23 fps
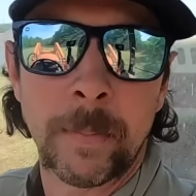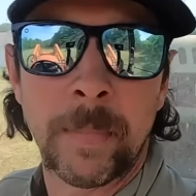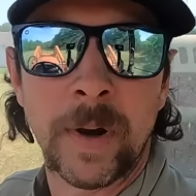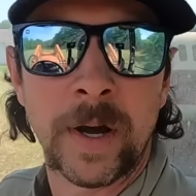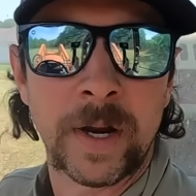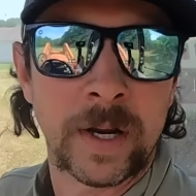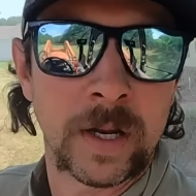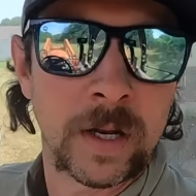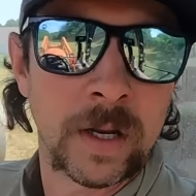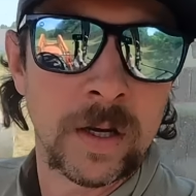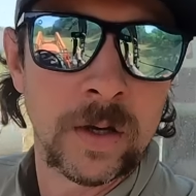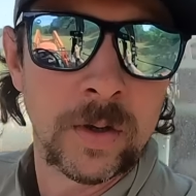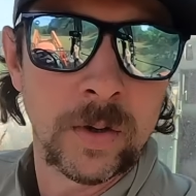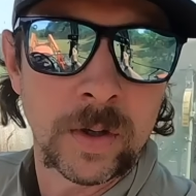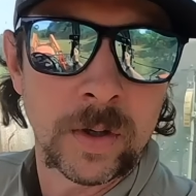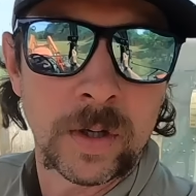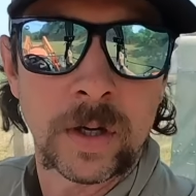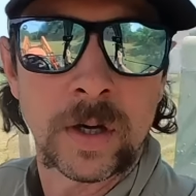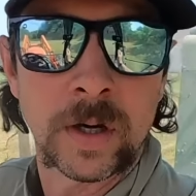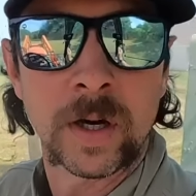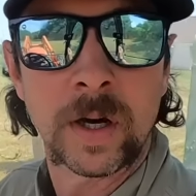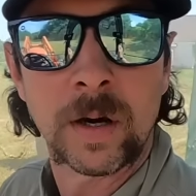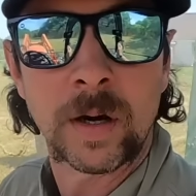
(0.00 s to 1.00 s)
buddy Luke
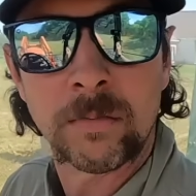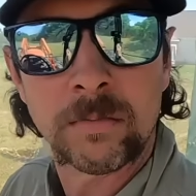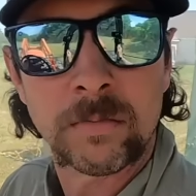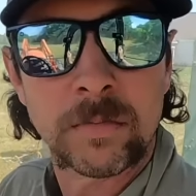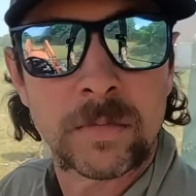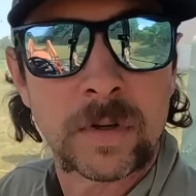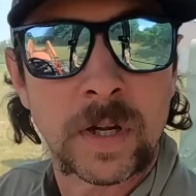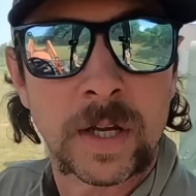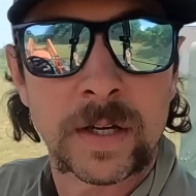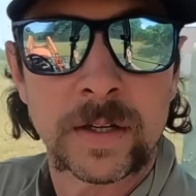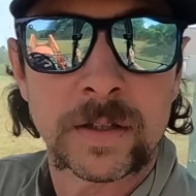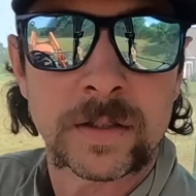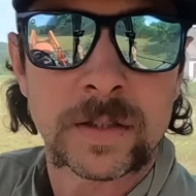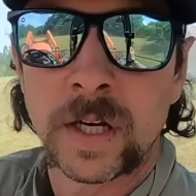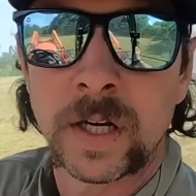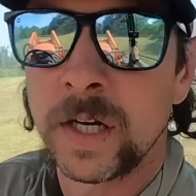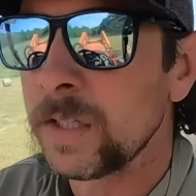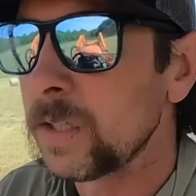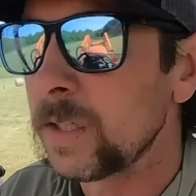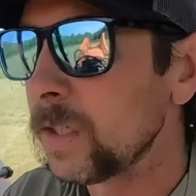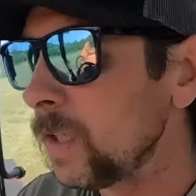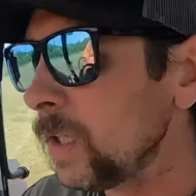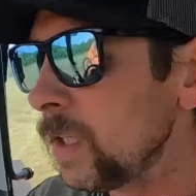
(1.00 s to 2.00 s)
letting us
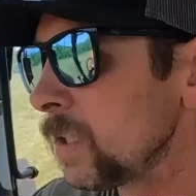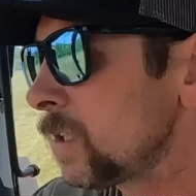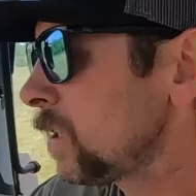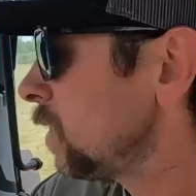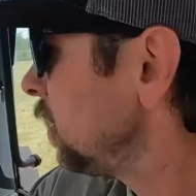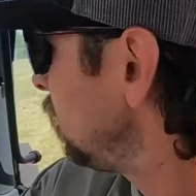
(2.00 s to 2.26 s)
cut this.